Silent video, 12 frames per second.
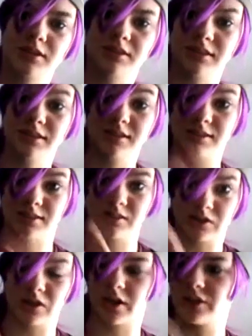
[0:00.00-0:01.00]
like this. Like, this is
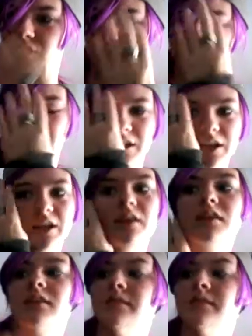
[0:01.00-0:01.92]
astonishing to me. Like,